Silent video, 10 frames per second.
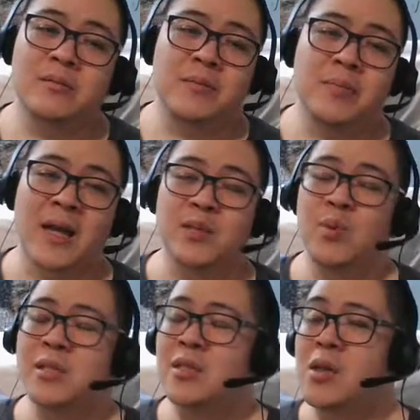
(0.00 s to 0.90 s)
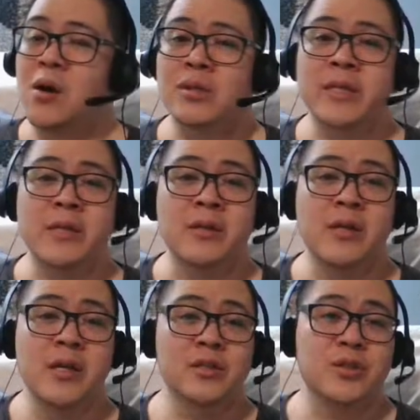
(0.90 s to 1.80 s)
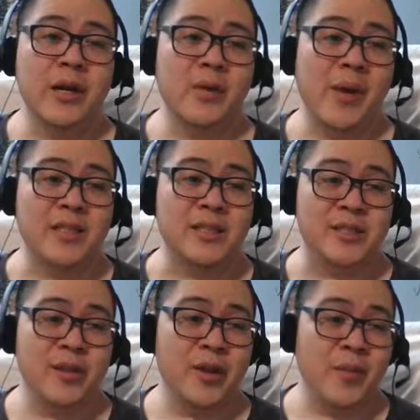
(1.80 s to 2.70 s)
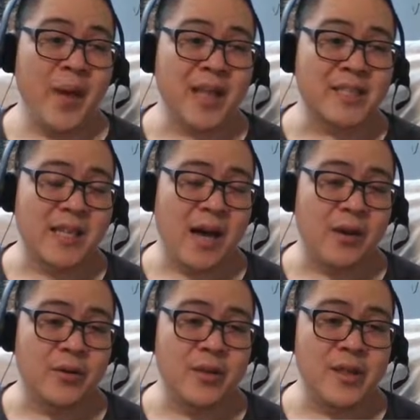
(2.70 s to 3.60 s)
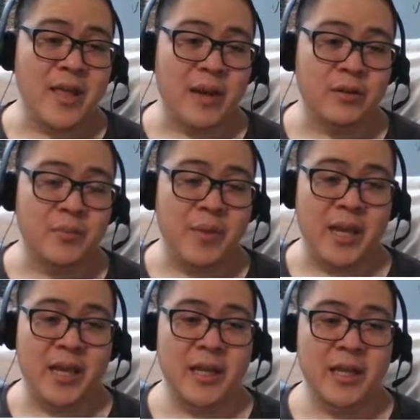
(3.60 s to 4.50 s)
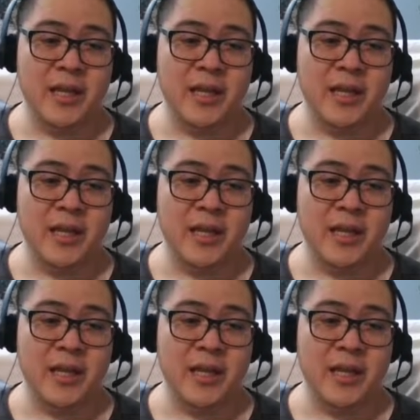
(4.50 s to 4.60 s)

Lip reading: plus one all skill to Necromancer, so you can imagine how good that could be